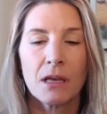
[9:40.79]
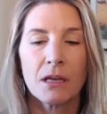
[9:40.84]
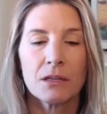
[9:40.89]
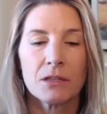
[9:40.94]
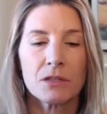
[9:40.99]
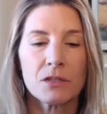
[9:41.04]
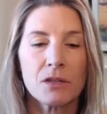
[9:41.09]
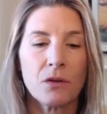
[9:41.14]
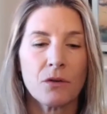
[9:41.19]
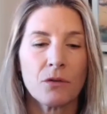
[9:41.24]

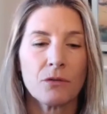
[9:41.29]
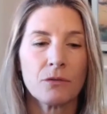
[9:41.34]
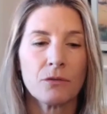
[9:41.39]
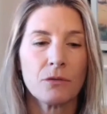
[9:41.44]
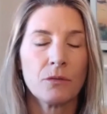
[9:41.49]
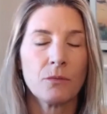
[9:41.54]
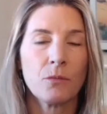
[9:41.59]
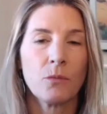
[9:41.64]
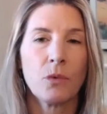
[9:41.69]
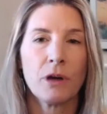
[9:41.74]
So
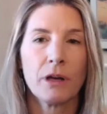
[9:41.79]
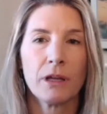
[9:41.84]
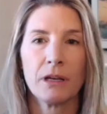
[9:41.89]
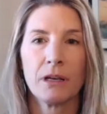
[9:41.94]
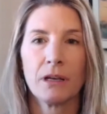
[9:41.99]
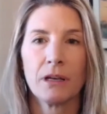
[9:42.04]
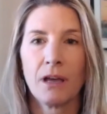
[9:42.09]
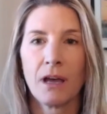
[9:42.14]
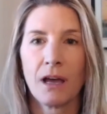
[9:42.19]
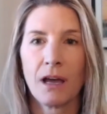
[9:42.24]

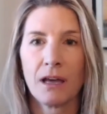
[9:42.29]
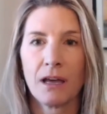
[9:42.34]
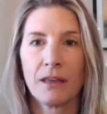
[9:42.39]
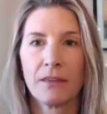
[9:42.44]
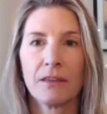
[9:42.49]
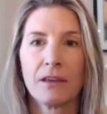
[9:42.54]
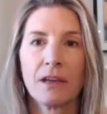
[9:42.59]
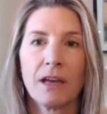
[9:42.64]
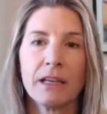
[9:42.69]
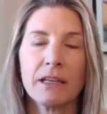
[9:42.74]
what
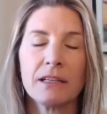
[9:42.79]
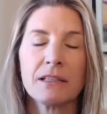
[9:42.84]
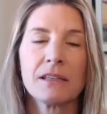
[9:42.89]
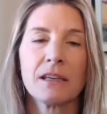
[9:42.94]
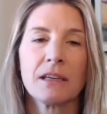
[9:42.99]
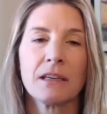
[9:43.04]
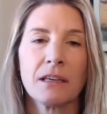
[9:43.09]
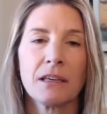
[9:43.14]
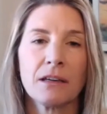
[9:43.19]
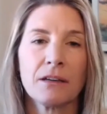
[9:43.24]
the guidance
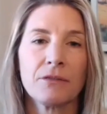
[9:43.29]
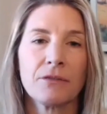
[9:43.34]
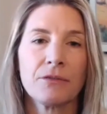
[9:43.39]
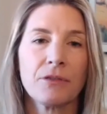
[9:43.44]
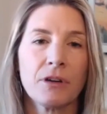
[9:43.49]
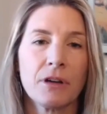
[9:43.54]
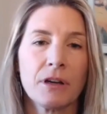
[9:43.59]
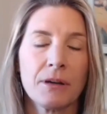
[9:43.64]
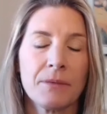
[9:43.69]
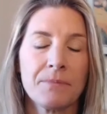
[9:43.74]
I get
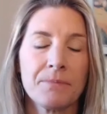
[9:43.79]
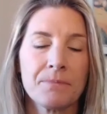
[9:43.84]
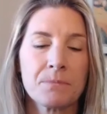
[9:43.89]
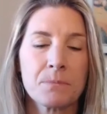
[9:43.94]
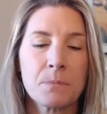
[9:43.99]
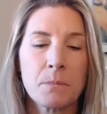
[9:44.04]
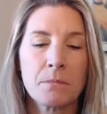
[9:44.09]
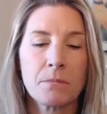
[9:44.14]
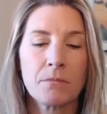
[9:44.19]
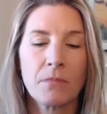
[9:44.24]
from
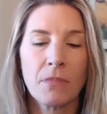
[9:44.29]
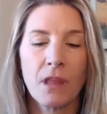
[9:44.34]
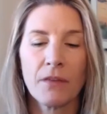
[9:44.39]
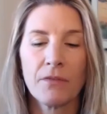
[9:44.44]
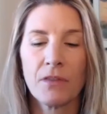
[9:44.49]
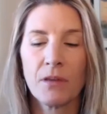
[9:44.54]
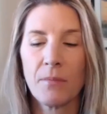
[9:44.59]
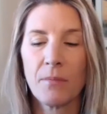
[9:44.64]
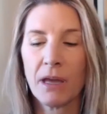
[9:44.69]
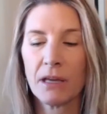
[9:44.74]

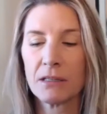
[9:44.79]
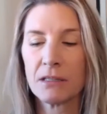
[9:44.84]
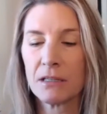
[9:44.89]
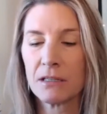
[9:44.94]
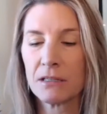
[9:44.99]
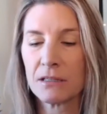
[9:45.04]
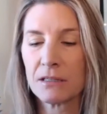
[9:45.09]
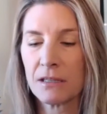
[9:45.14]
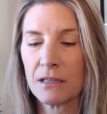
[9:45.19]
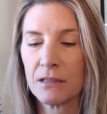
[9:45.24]
the
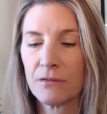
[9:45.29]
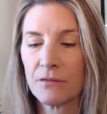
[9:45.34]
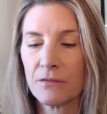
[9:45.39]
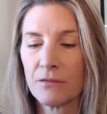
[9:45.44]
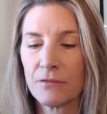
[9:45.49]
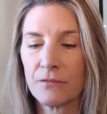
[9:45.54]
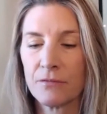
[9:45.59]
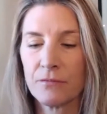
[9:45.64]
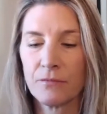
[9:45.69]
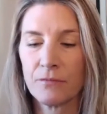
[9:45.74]
Mantis
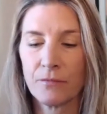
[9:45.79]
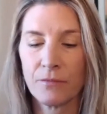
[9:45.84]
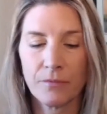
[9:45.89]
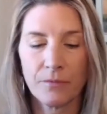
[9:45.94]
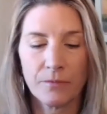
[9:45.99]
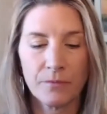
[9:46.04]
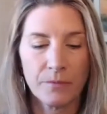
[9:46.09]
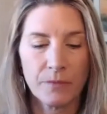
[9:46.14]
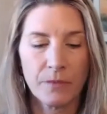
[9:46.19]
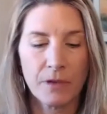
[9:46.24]
and
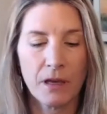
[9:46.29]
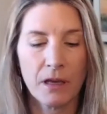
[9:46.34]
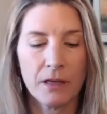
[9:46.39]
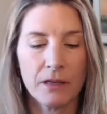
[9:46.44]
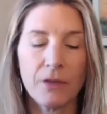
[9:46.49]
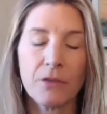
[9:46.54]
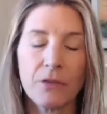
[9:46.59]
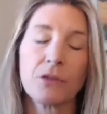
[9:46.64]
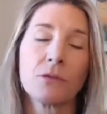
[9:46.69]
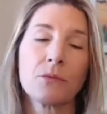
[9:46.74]

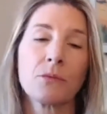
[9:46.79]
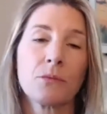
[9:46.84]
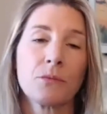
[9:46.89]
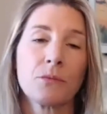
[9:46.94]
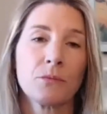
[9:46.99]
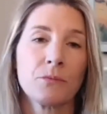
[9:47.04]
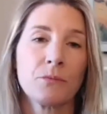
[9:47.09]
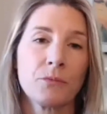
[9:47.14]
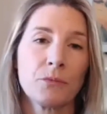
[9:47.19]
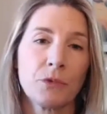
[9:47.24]
another
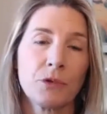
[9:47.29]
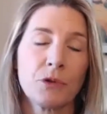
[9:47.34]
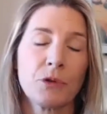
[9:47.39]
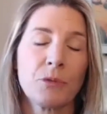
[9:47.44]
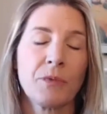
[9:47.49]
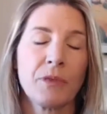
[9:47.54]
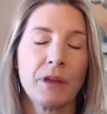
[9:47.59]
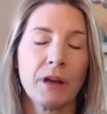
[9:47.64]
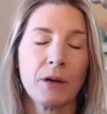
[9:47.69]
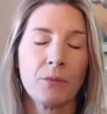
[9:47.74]

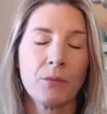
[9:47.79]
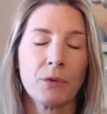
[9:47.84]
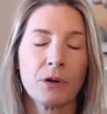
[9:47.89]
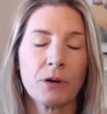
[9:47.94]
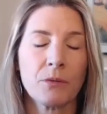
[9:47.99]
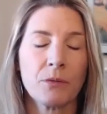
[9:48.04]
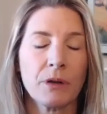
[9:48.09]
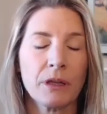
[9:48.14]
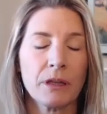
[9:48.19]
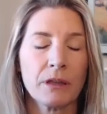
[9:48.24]
group that I
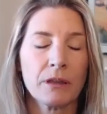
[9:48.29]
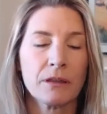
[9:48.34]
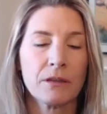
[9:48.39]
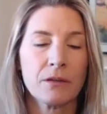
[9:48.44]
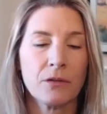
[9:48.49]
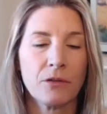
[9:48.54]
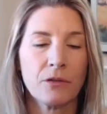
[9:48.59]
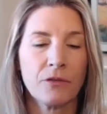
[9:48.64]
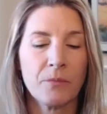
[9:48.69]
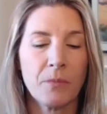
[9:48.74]
work with
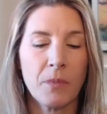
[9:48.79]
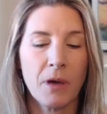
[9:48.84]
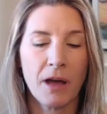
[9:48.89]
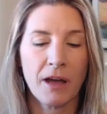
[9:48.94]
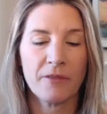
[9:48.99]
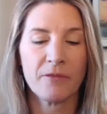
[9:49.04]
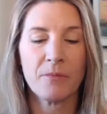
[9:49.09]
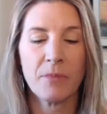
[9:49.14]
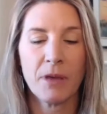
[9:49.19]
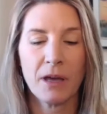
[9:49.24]
who
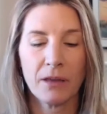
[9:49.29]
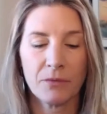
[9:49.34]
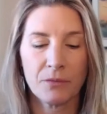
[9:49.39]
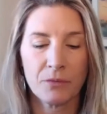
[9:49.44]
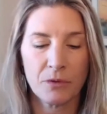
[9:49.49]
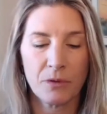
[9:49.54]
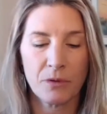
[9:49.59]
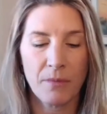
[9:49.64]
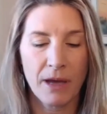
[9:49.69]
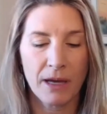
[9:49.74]
I've met
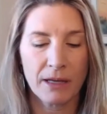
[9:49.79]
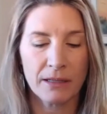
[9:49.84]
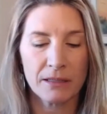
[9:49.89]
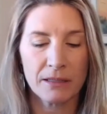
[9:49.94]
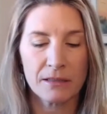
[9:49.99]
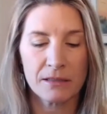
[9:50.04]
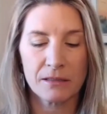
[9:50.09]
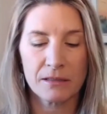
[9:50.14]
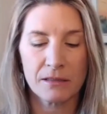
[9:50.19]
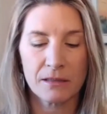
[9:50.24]
through the
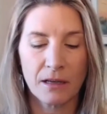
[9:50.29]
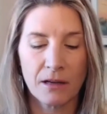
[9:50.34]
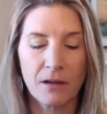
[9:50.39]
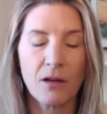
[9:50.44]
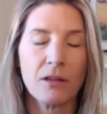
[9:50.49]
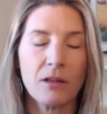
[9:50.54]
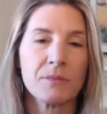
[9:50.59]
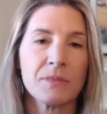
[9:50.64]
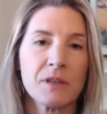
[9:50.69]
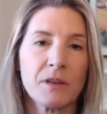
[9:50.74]
Mantis, they
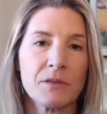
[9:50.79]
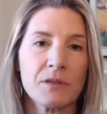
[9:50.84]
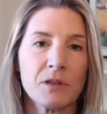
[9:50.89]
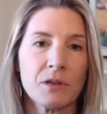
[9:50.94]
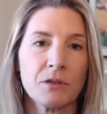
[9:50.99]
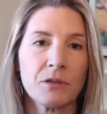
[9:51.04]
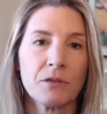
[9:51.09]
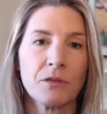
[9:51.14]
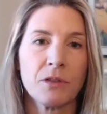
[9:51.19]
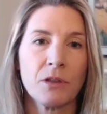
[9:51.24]
call themselves the
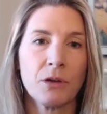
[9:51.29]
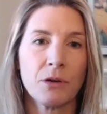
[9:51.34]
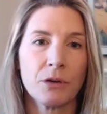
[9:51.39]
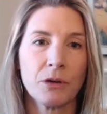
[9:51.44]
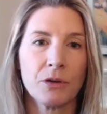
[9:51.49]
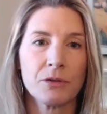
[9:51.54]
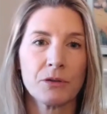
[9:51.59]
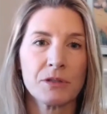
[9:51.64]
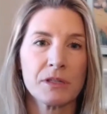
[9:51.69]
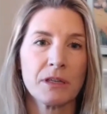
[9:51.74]
Earth
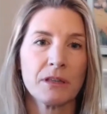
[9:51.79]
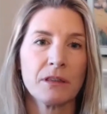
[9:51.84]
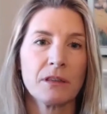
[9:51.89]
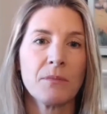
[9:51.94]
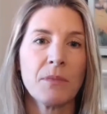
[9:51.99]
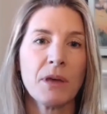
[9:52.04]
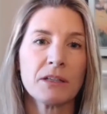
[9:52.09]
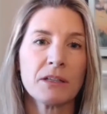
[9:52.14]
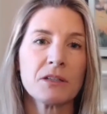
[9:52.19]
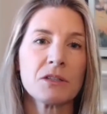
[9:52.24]
Logos. And the
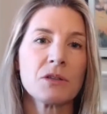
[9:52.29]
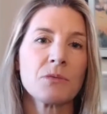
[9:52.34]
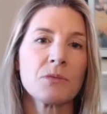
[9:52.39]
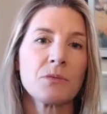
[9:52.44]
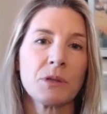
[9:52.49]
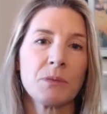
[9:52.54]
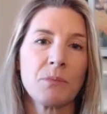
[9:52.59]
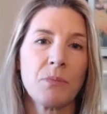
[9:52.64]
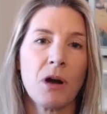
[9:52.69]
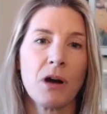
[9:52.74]
Mantis are
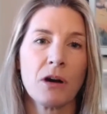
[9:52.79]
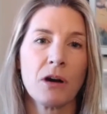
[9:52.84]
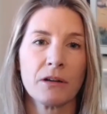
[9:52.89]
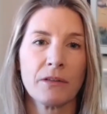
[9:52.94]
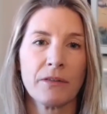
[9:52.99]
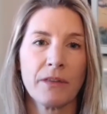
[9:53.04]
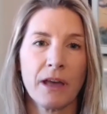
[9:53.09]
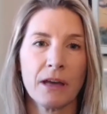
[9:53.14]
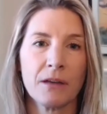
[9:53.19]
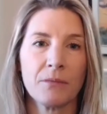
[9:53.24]
really part of
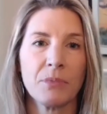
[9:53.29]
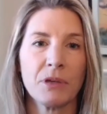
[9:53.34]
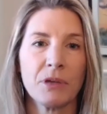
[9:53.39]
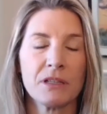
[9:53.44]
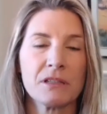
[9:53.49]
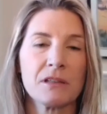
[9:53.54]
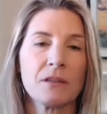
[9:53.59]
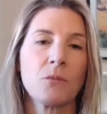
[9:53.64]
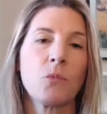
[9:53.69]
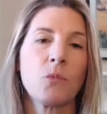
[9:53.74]
that, but
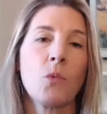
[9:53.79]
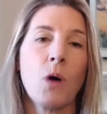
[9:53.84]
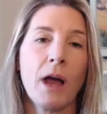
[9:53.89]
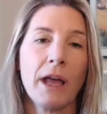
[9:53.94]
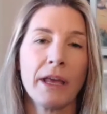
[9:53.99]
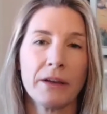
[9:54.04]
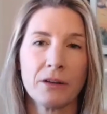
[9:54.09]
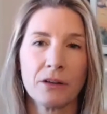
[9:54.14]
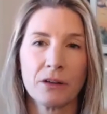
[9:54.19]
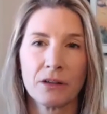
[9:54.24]
it's a
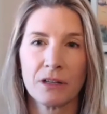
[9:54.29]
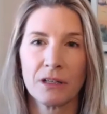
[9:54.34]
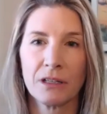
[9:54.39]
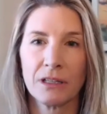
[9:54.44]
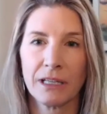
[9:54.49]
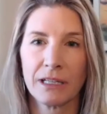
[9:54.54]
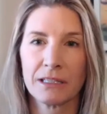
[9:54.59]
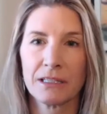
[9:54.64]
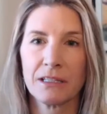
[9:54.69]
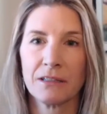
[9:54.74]
wider
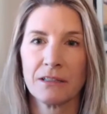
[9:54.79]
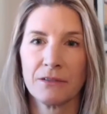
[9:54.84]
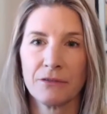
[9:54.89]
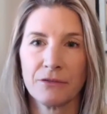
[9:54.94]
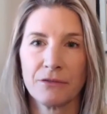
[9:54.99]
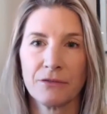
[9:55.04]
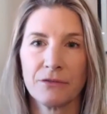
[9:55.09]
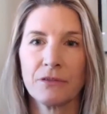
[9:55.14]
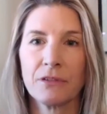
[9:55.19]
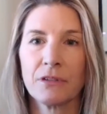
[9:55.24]
collective
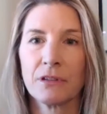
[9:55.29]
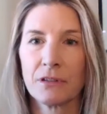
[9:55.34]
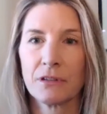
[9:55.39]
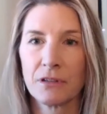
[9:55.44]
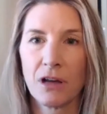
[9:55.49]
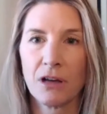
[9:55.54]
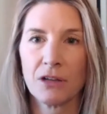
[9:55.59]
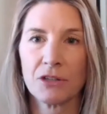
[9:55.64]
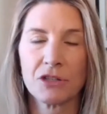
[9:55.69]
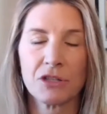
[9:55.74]

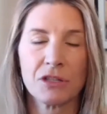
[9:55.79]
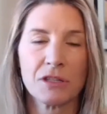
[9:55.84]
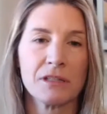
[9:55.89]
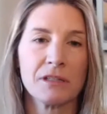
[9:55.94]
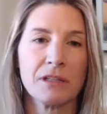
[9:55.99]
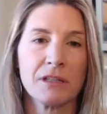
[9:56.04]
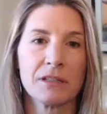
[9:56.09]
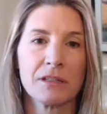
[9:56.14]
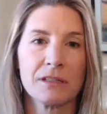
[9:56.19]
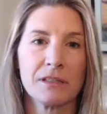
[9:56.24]

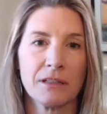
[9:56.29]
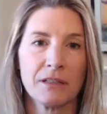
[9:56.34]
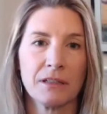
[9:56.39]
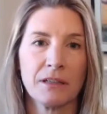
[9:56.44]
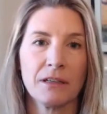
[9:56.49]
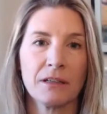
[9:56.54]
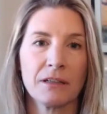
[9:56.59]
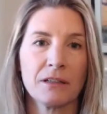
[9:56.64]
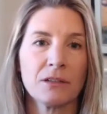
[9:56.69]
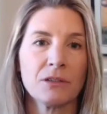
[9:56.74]
consciousness. It
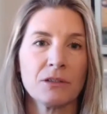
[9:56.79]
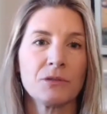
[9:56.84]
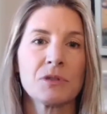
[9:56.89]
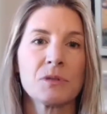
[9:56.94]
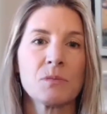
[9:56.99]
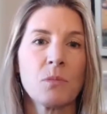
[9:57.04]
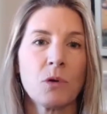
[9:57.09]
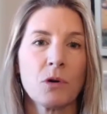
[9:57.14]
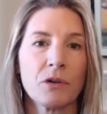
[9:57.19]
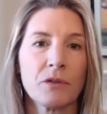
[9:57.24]
includes
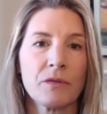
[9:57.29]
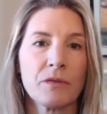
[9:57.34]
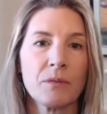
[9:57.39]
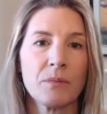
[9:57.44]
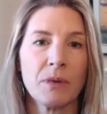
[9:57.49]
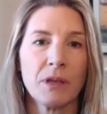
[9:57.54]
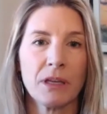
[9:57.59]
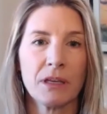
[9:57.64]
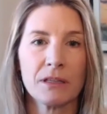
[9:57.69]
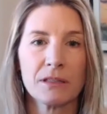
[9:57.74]
more of the
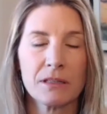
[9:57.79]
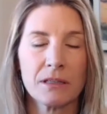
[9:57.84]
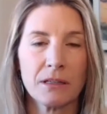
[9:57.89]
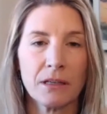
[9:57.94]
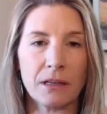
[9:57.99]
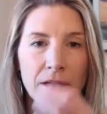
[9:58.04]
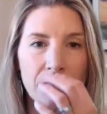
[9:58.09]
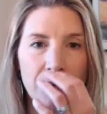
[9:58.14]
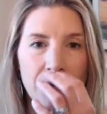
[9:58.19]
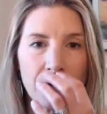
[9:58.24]
beings in
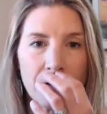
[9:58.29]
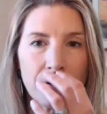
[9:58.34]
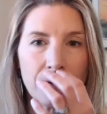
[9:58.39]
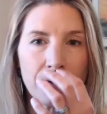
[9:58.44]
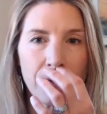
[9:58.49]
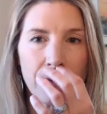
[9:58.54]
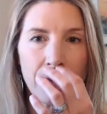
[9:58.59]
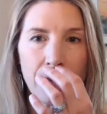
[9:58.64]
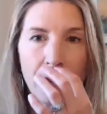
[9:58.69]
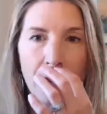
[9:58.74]
inner
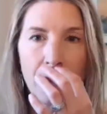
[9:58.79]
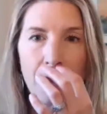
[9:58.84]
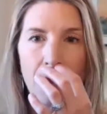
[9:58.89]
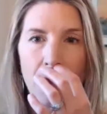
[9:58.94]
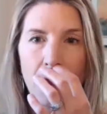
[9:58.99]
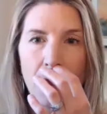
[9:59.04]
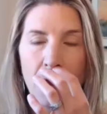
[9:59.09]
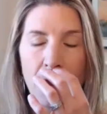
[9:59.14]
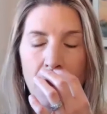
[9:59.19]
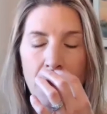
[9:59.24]

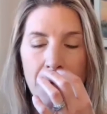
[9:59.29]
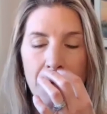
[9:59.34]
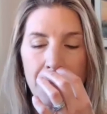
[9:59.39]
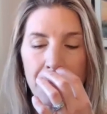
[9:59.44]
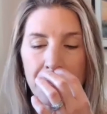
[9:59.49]
Earth.